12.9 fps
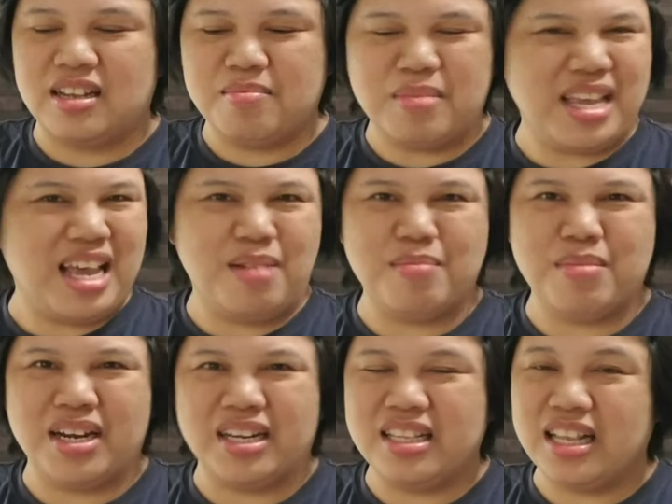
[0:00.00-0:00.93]

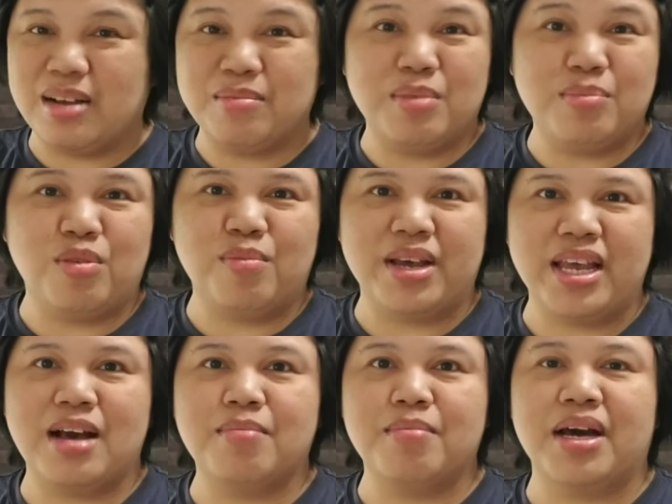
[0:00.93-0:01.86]
mayaman. Hindi kami po
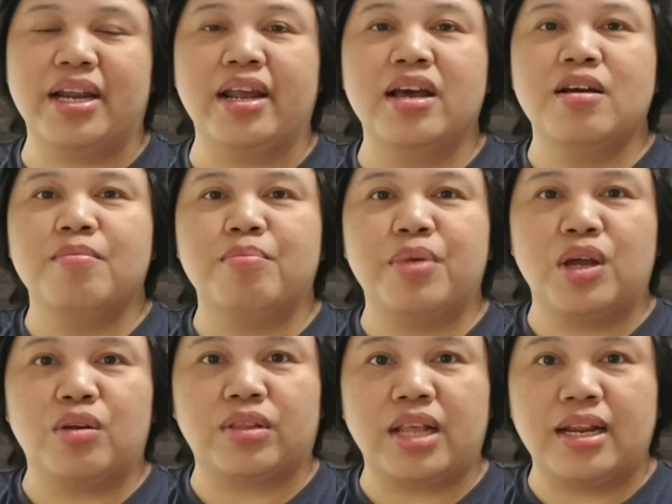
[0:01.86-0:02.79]
mayaman.
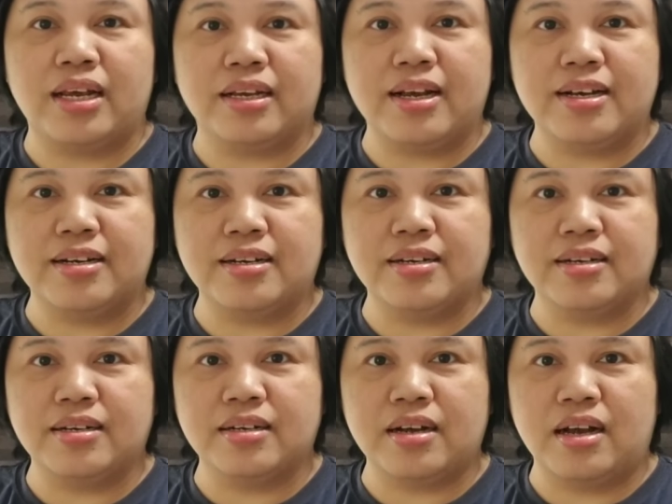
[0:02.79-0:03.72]
Pero talagang
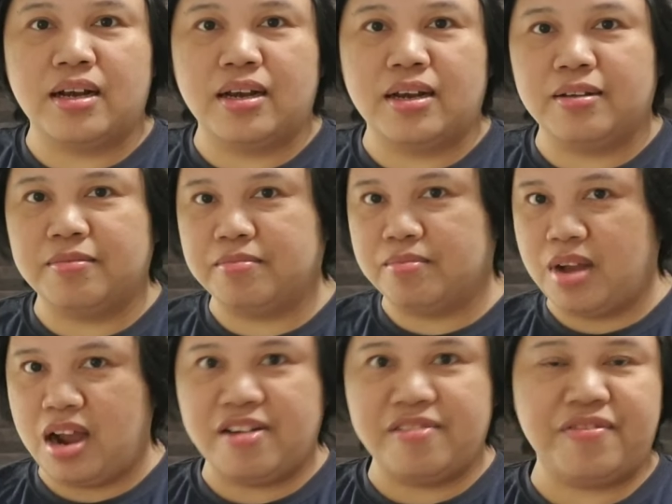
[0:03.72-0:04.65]

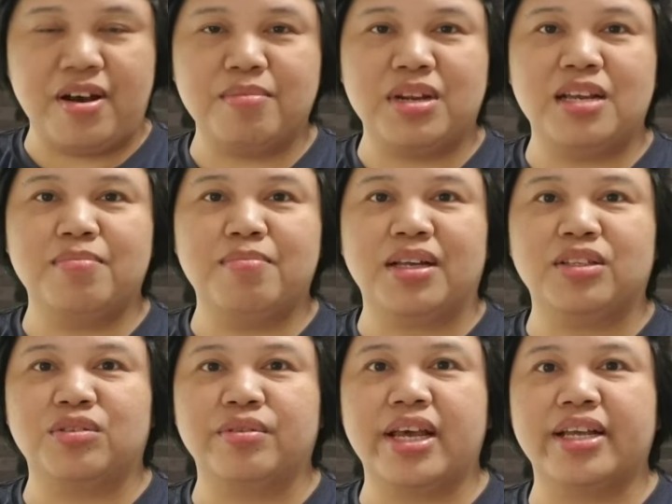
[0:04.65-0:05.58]
our family band
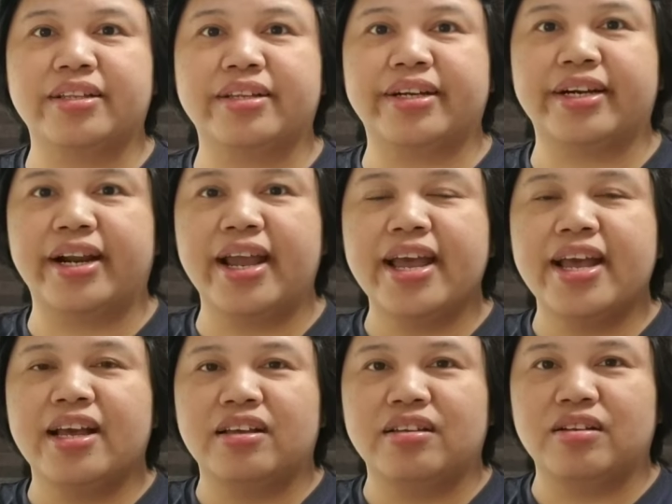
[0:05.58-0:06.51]
together,
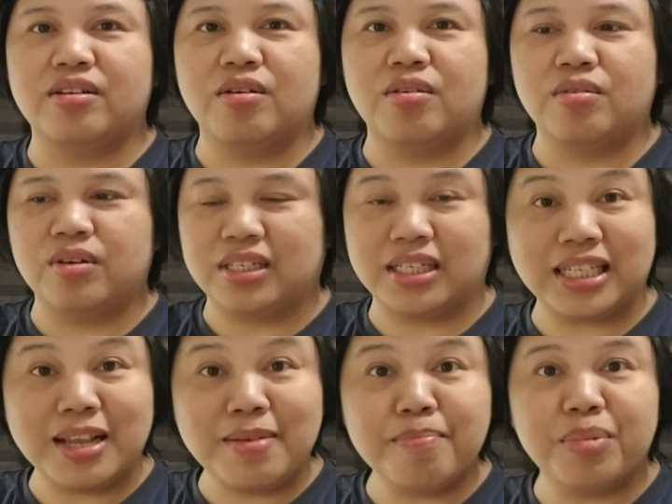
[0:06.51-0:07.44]
you know, a
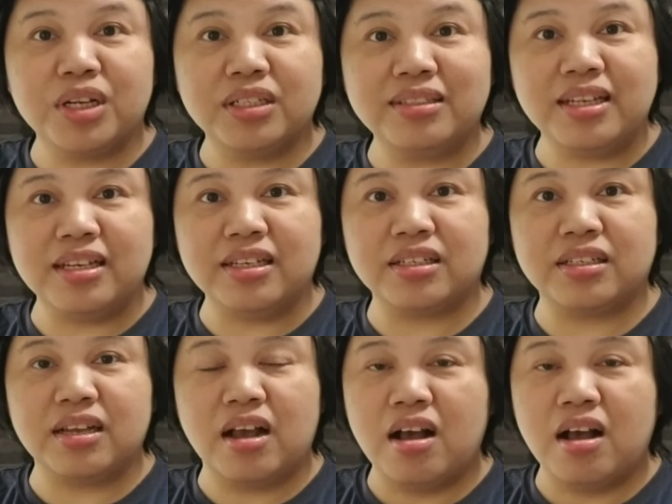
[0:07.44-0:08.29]
simple dish